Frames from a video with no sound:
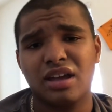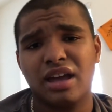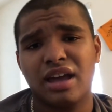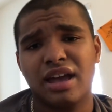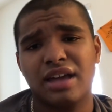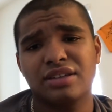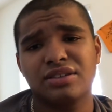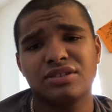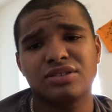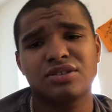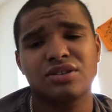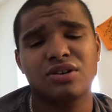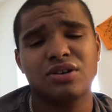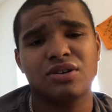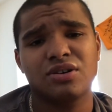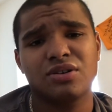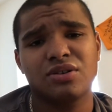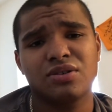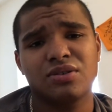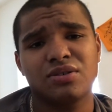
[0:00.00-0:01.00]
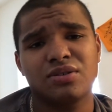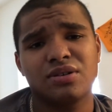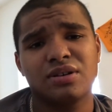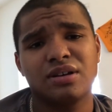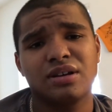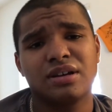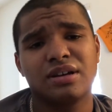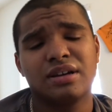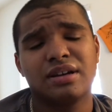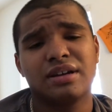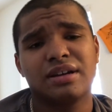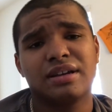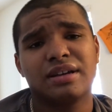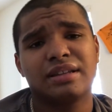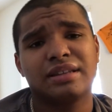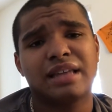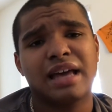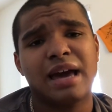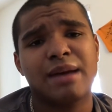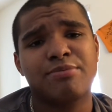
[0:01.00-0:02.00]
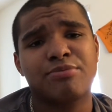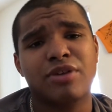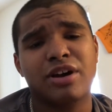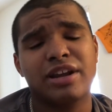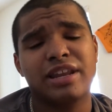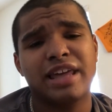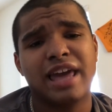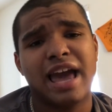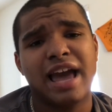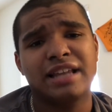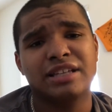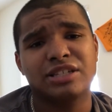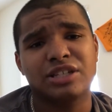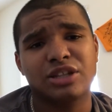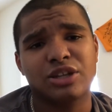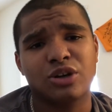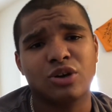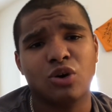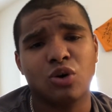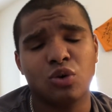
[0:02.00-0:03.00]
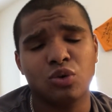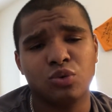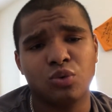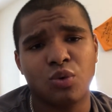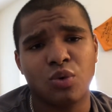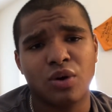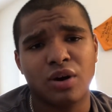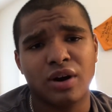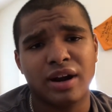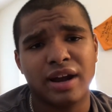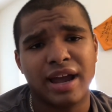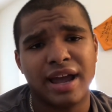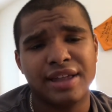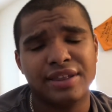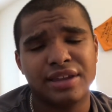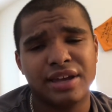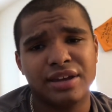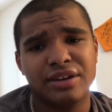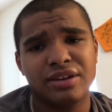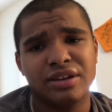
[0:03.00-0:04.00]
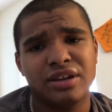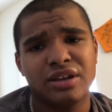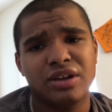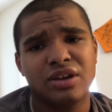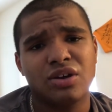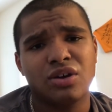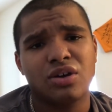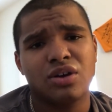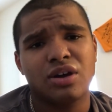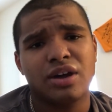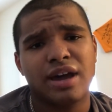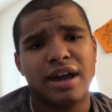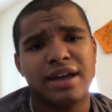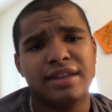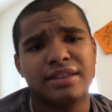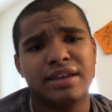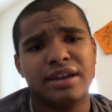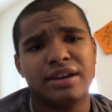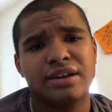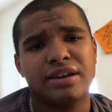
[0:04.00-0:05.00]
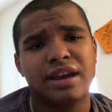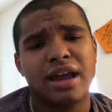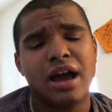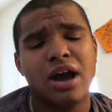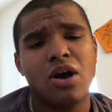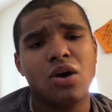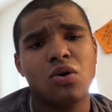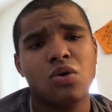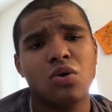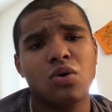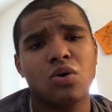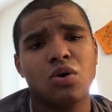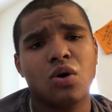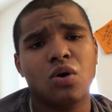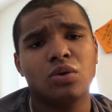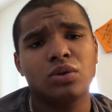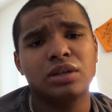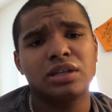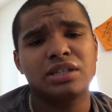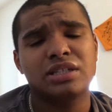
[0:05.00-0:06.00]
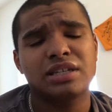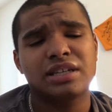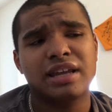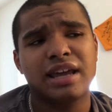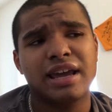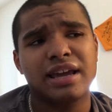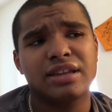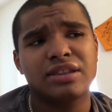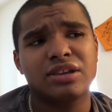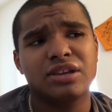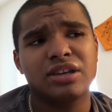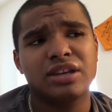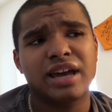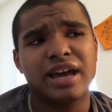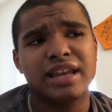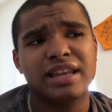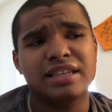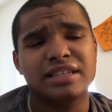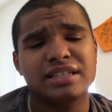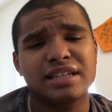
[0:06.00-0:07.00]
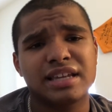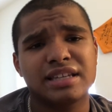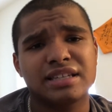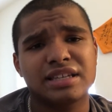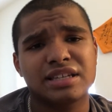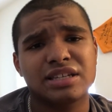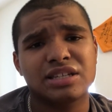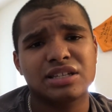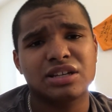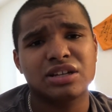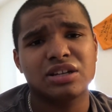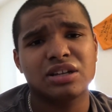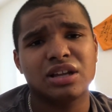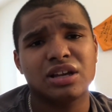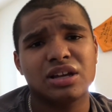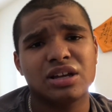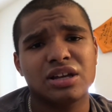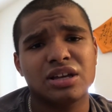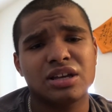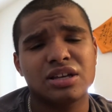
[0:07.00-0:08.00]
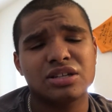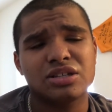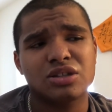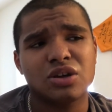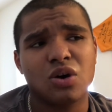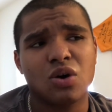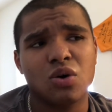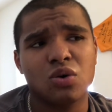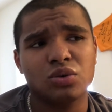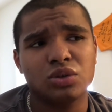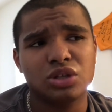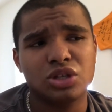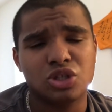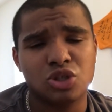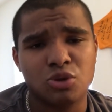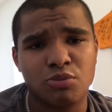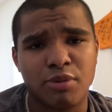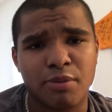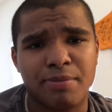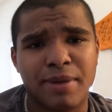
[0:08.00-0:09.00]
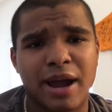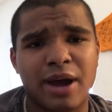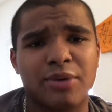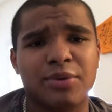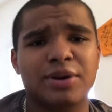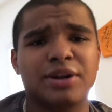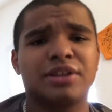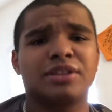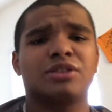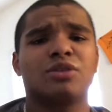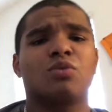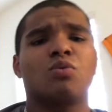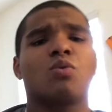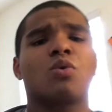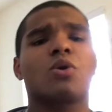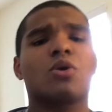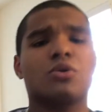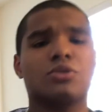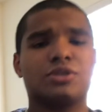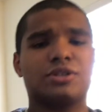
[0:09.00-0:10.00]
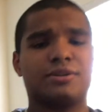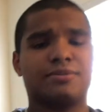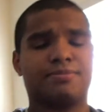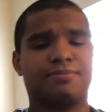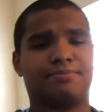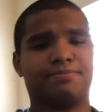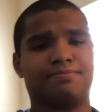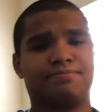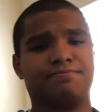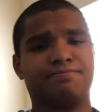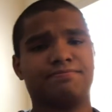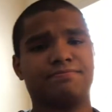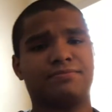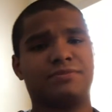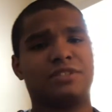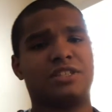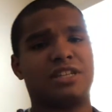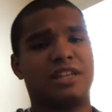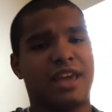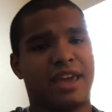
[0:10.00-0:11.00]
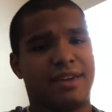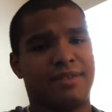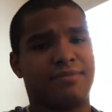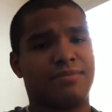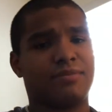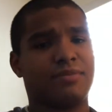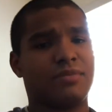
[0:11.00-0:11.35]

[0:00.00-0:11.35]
And so that brought an end to the Cold War. And then now, only today, the United States is the only superpower in the world today.